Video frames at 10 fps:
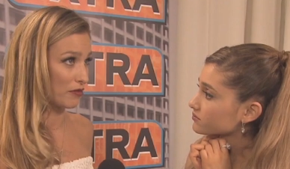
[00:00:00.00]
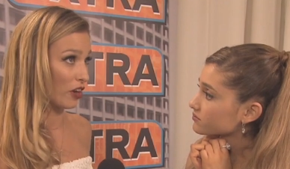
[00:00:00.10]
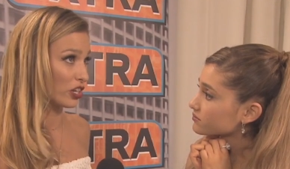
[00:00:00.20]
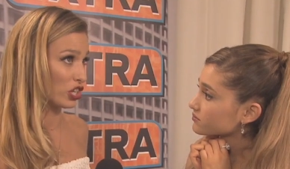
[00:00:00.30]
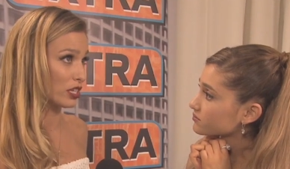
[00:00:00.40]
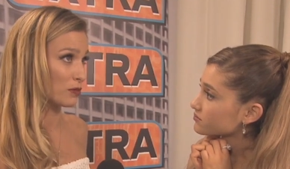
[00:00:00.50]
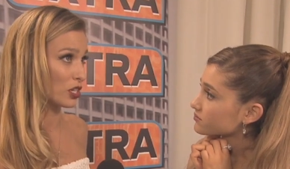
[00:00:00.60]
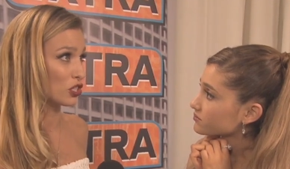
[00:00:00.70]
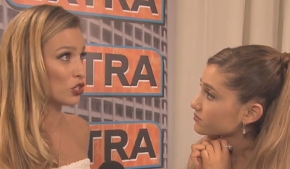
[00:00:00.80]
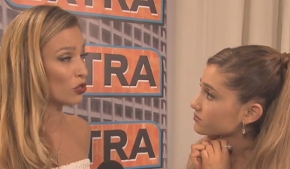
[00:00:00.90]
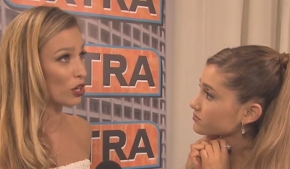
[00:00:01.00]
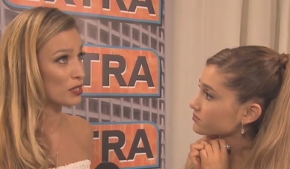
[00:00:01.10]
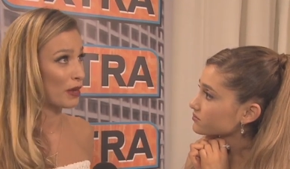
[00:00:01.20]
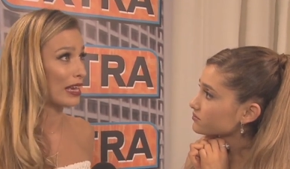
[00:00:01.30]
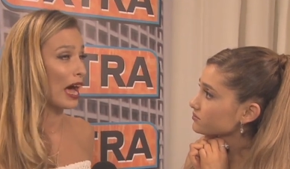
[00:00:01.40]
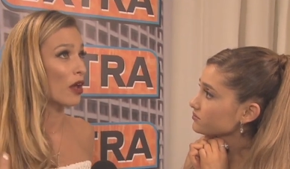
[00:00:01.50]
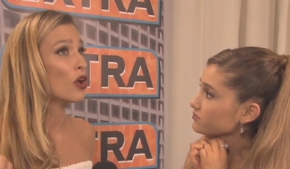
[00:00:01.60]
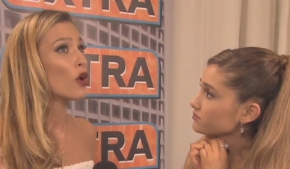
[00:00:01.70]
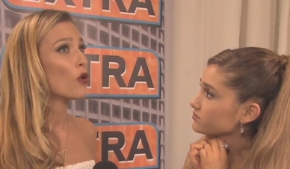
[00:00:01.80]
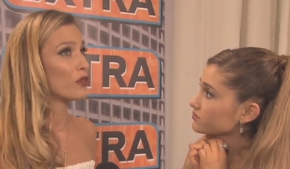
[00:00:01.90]
Speaker 1: to be very jealous because you got to make out
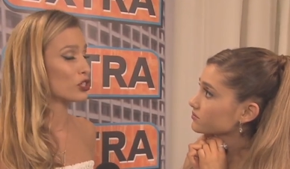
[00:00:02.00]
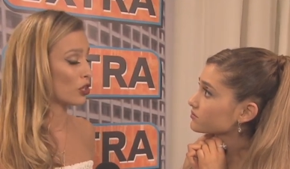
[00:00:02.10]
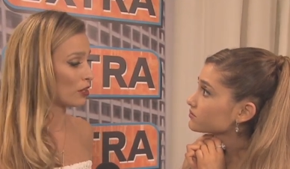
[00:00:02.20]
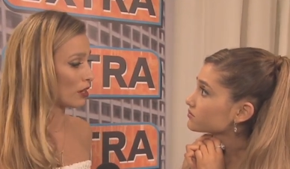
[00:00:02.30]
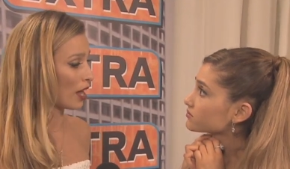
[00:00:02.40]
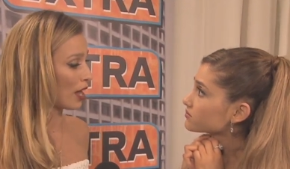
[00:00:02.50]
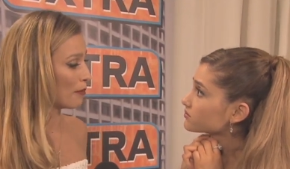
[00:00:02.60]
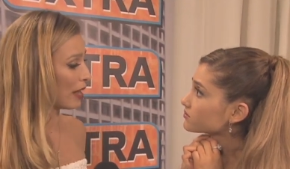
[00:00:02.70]
with a certain uh,